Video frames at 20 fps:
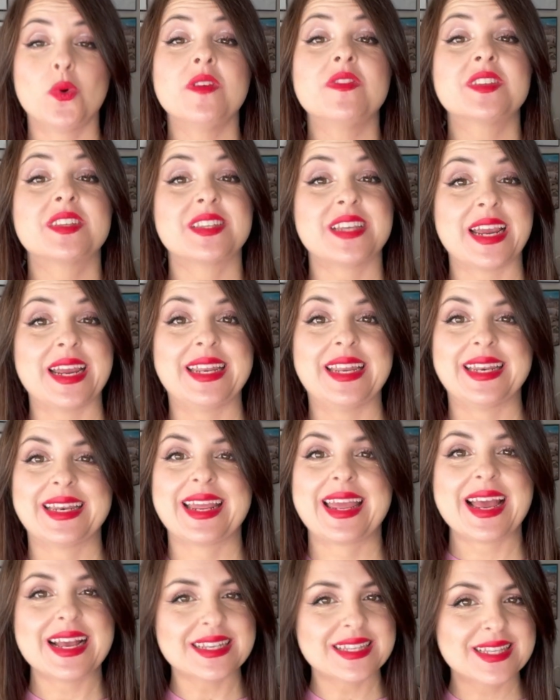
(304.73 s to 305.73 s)
We've said
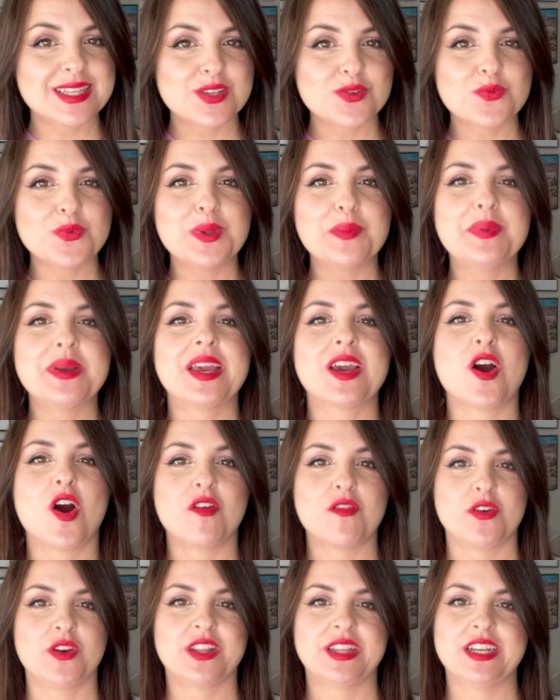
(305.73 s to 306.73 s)
that guests will be
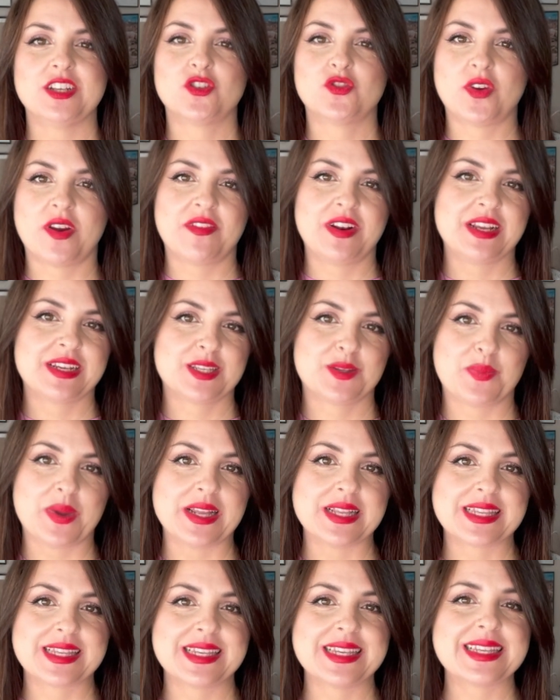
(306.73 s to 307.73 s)
covering their travel
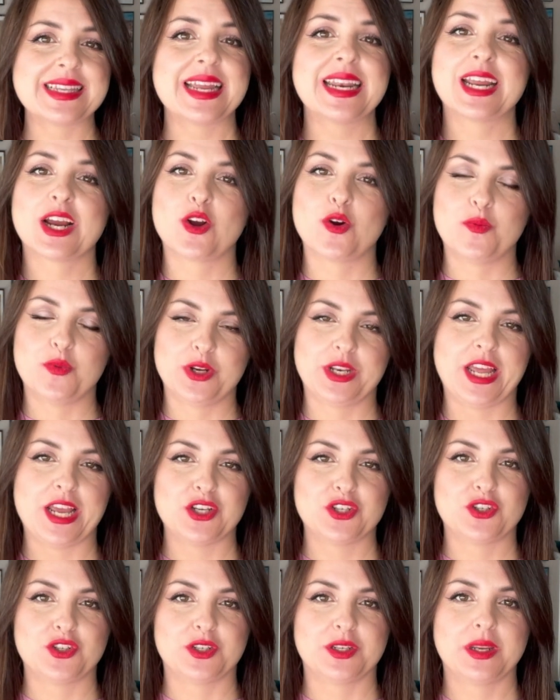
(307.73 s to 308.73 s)
expenses and
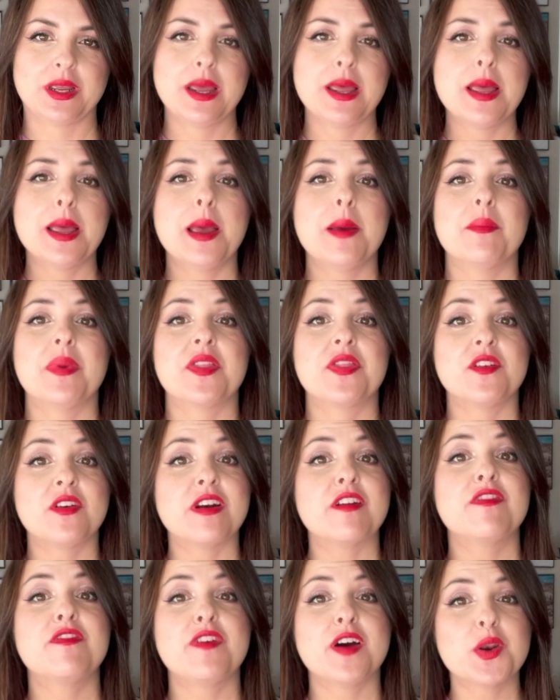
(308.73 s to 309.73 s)
accommodation, but
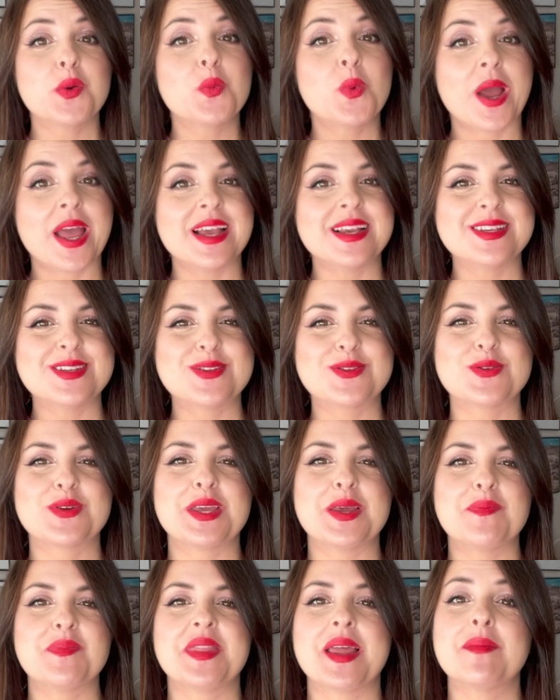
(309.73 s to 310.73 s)
there are fun ways
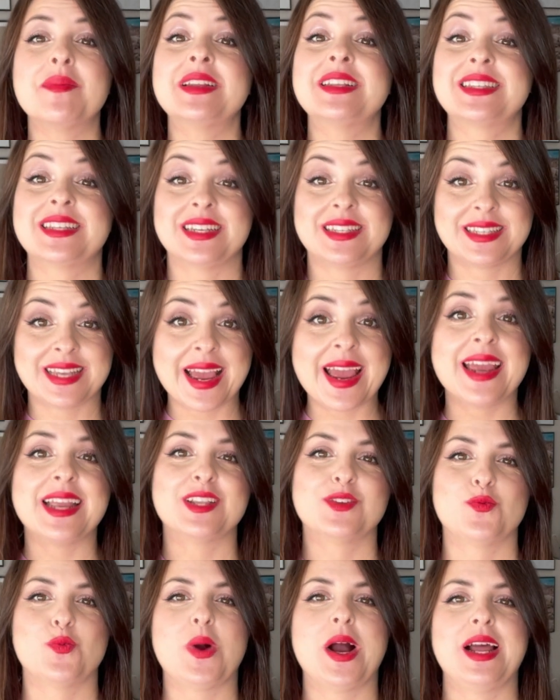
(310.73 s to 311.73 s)
to keep them
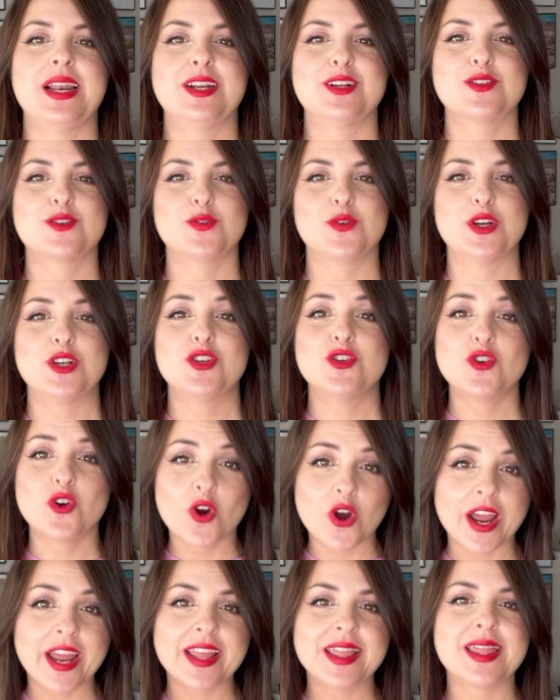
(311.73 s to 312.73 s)
entertained while also
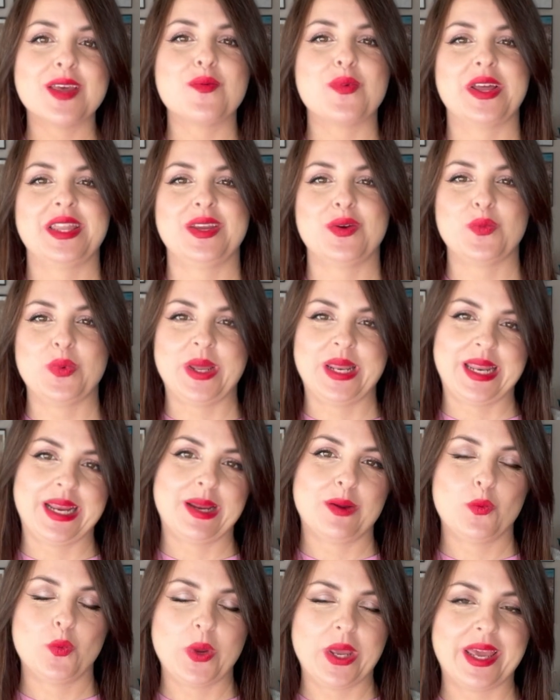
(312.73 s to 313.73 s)
enjoying the wedding
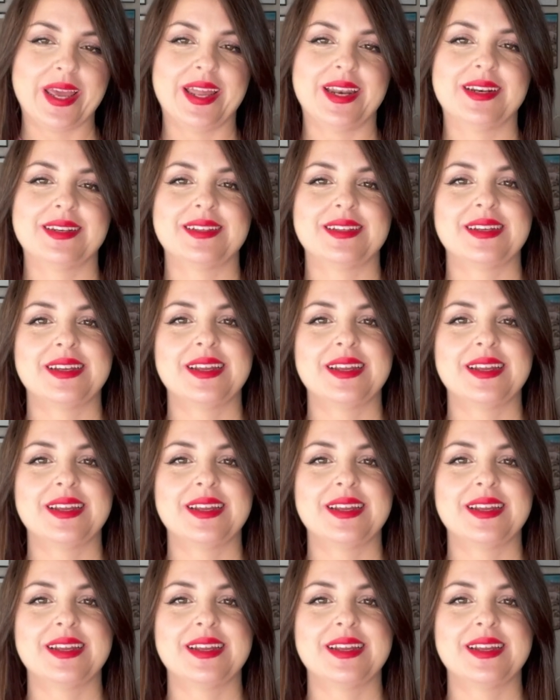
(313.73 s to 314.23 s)
weekend.